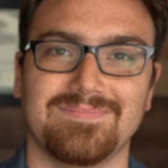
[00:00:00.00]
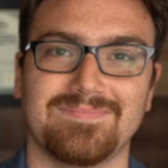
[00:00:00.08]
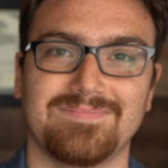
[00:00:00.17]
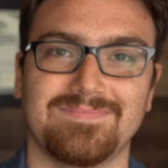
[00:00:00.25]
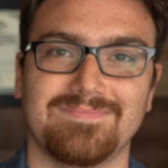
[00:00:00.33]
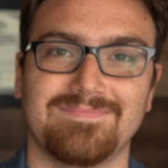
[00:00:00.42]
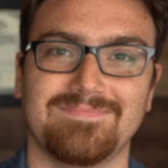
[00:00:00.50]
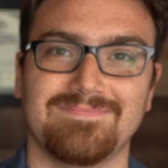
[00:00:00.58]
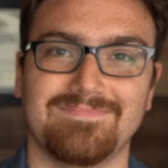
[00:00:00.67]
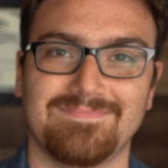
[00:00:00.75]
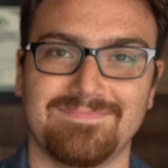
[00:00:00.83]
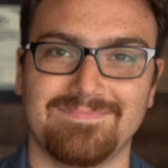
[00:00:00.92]

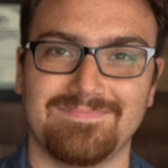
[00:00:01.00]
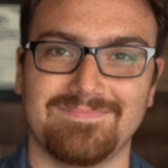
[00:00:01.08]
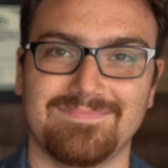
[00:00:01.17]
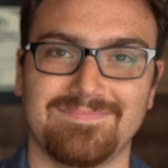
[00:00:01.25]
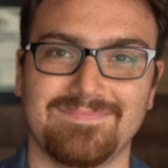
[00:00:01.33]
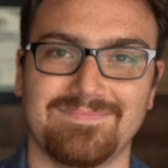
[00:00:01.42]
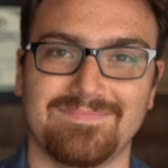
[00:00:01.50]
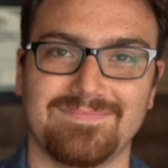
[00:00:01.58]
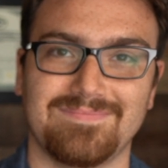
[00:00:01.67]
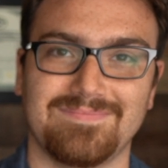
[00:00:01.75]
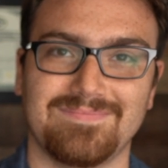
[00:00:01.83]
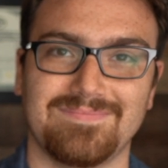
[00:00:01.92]

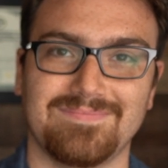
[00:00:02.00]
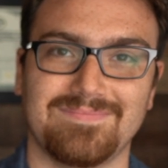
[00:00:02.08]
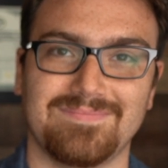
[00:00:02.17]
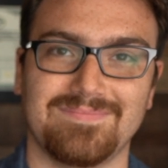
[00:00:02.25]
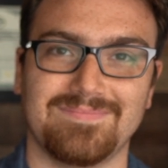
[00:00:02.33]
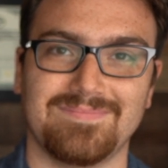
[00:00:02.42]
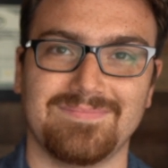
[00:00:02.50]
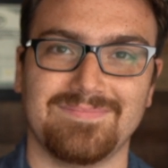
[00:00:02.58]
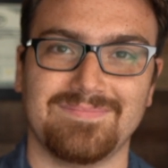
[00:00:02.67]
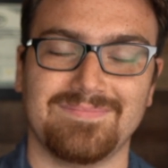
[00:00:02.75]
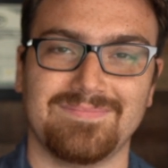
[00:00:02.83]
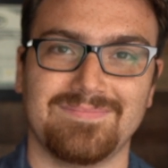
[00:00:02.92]

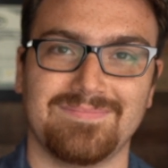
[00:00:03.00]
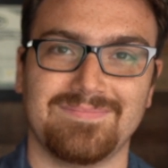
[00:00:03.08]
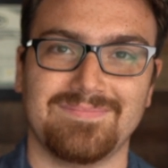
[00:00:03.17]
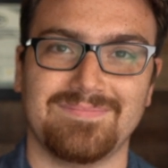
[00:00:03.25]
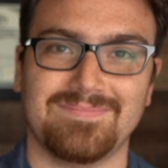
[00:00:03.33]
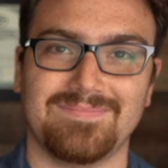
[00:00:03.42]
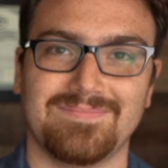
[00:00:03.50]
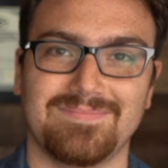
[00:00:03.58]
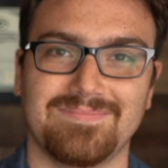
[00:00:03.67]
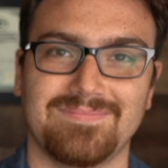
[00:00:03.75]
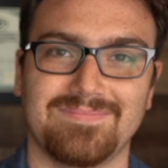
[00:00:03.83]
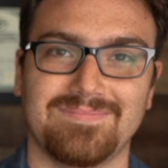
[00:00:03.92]

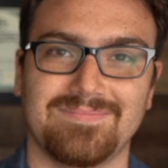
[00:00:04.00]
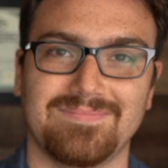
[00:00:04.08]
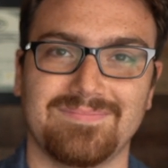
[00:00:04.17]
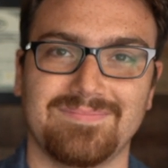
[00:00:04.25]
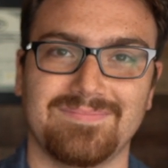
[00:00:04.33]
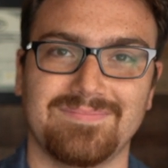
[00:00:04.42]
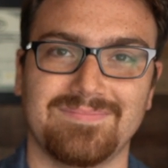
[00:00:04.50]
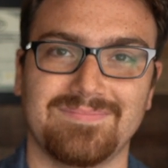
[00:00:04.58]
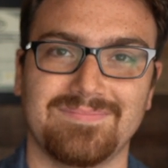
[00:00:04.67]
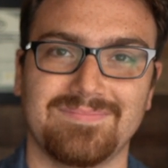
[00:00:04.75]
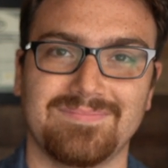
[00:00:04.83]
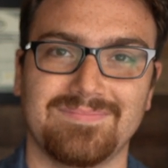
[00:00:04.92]

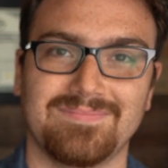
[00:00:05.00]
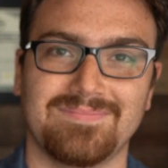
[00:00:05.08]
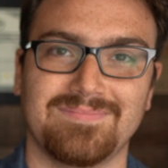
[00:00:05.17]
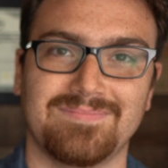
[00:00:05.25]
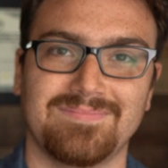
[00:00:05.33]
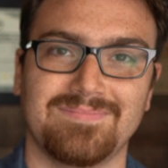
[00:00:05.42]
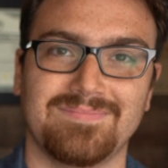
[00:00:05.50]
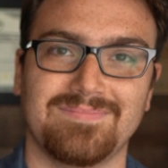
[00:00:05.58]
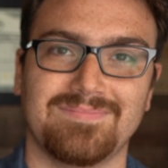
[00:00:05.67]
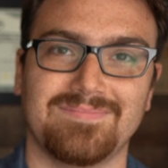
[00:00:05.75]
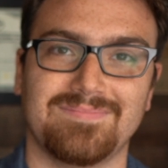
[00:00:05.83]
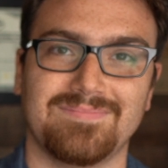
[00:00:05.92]

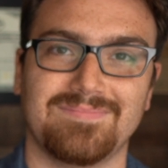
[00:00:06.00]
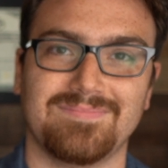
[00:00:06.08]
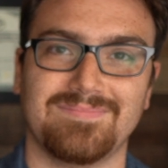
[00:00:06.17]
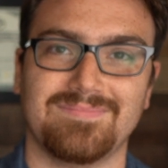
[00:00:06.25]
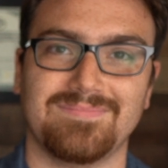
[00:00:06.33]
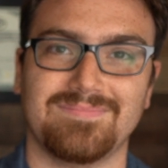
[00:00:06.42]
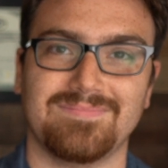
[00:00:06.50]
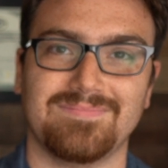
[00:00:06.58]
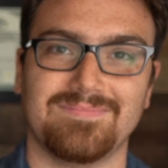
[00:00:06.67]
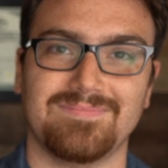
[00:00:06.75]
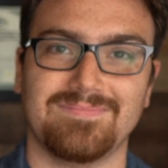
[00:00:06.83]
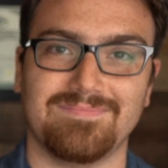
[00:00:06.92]

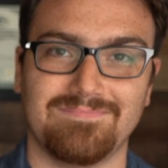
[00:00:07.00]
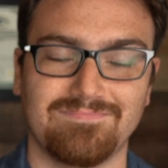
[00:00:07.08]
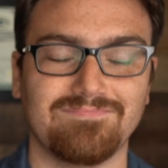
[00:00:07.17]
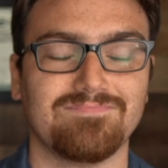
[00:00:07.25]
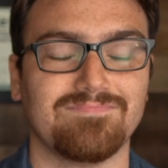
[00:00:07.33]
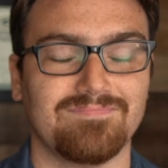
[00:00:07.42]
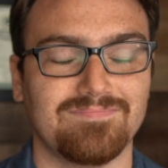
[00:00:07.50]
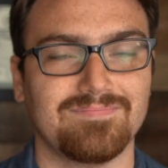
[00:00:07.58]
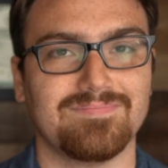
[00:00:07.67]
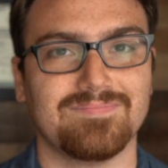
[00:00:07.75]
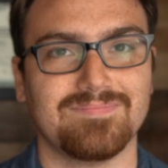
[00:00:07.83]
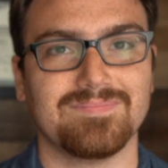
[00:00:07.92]
[no speech]